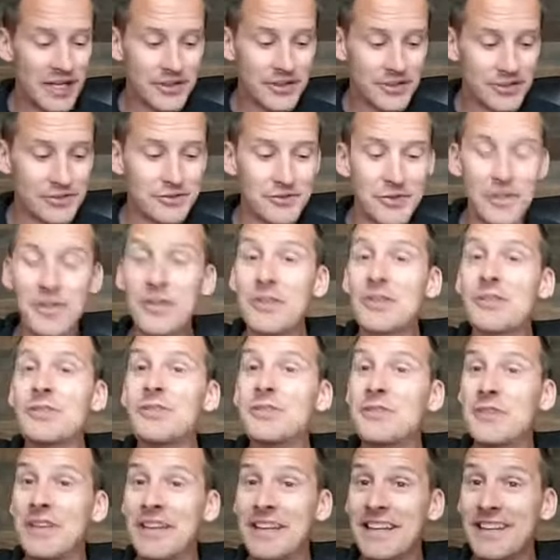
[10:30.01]
just so that you can
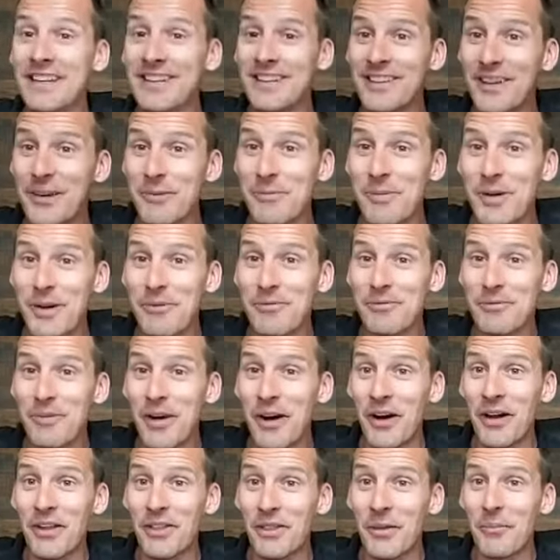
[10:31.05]
see a little bit of
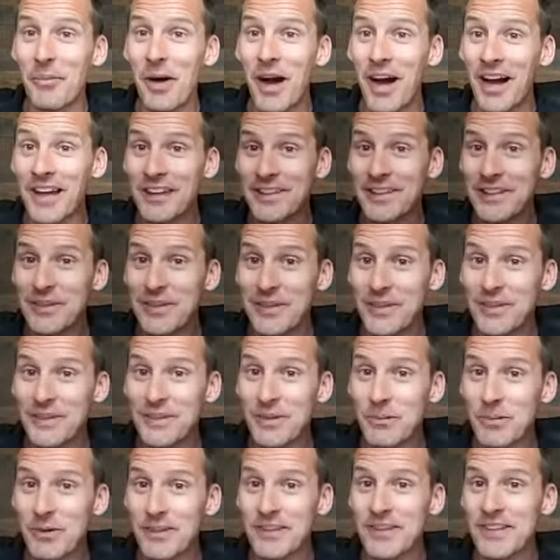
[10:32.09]
uh, the behind the scenes
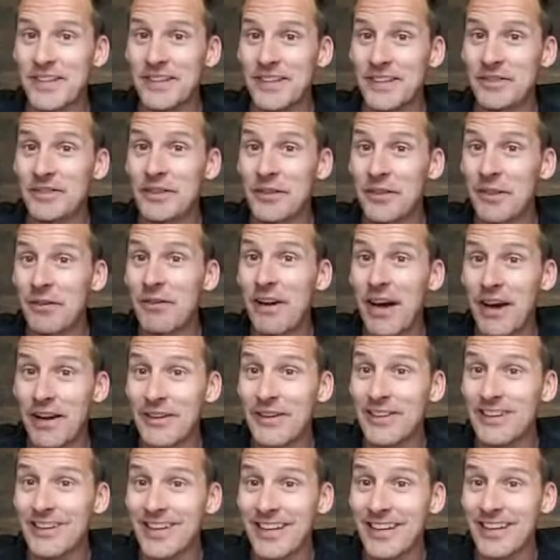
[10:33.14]
and what's in this and the
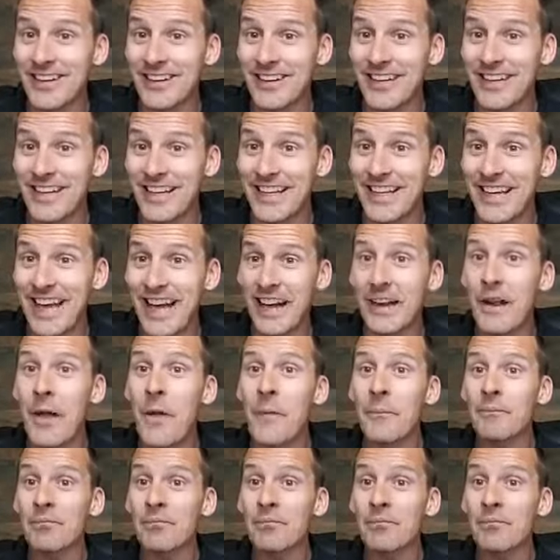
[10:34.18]
value that you're gonna get